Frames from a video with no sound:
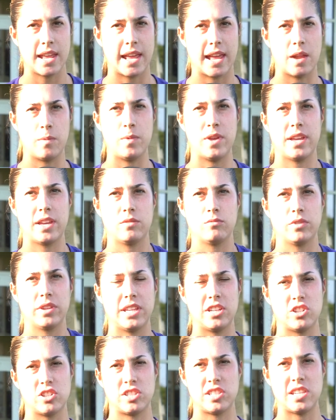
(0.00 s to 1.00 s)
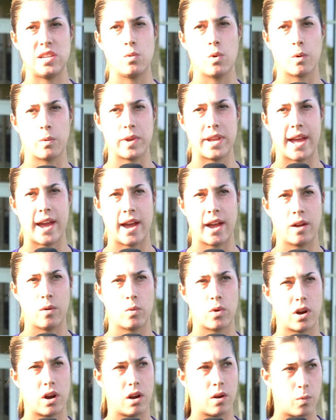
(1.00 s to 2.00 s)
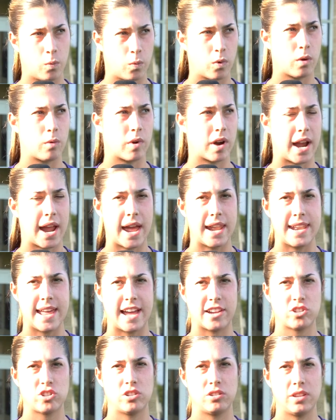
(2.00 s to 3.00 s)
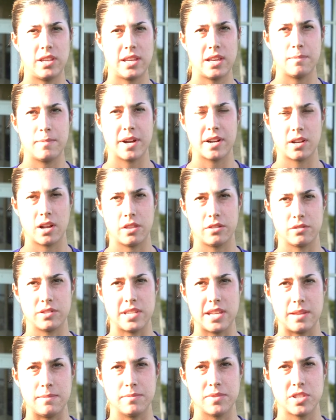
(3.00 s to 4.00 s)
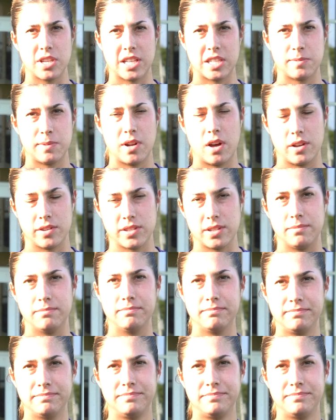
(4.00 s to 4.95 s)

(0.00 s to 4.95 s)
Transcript: and we can really just see where we're at nationally compared to other teams, so that's been awesome.